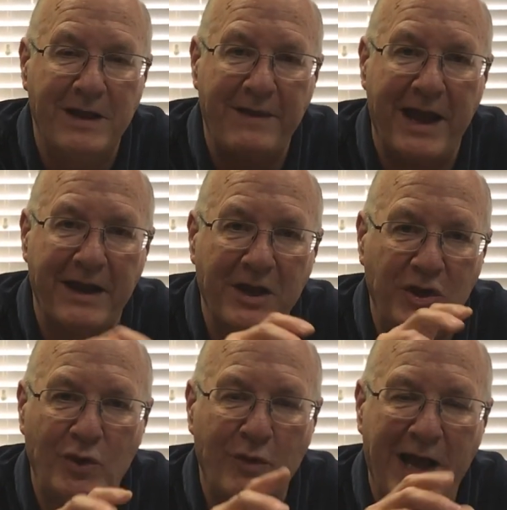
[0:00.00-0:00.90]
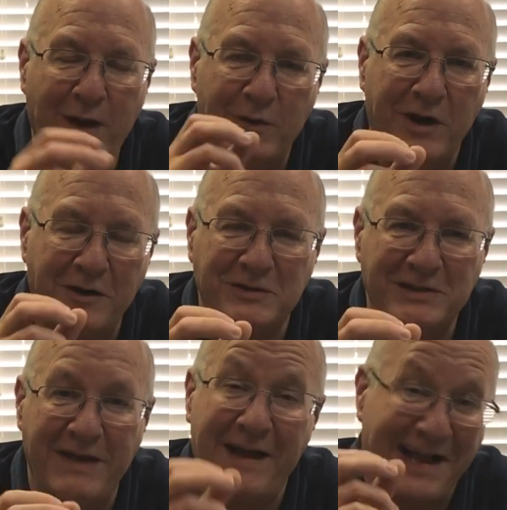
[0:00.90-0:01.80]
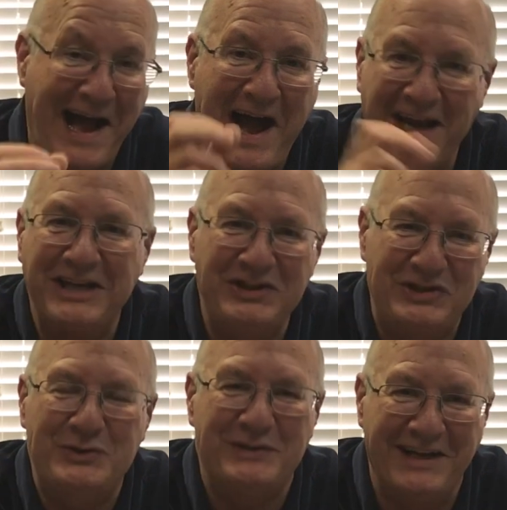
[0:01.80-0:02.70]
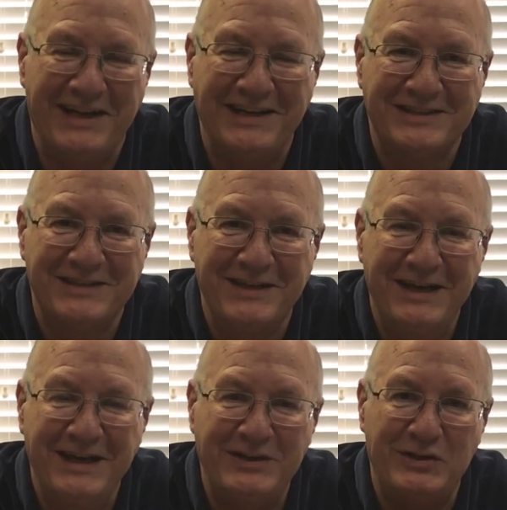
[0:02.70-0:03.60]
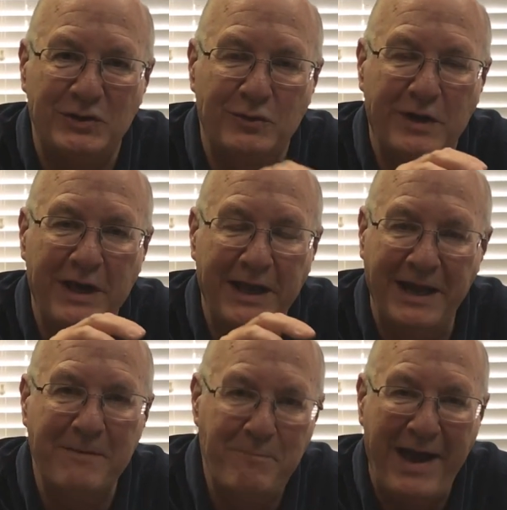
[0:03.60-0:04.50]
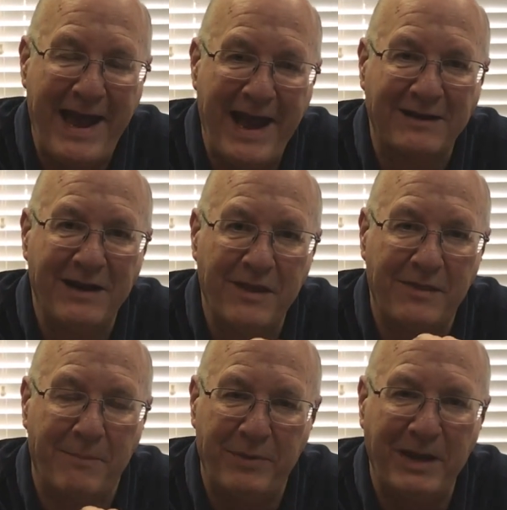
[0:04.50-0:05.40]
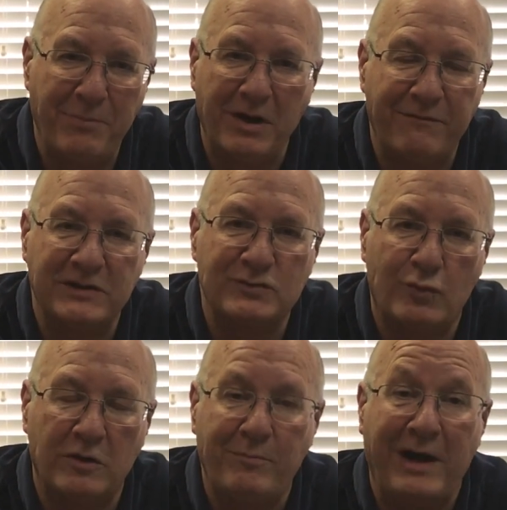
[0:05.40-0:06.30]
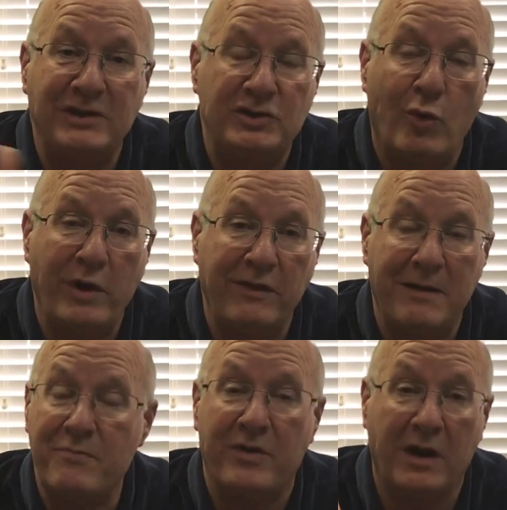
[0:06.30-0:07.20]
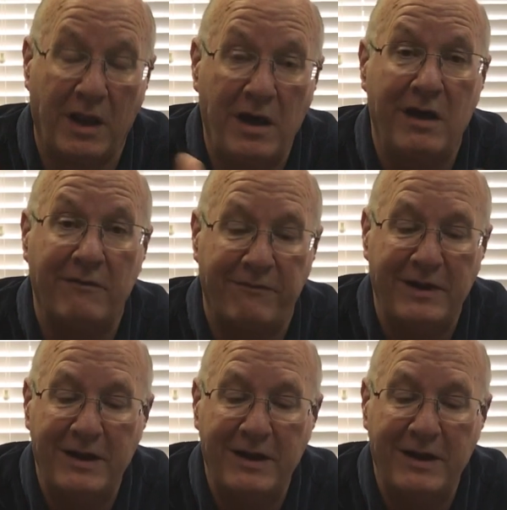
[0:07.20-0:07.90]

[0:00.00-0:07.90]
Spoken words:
that you and I would understand that God is using us to impact the people of this world by showing them the love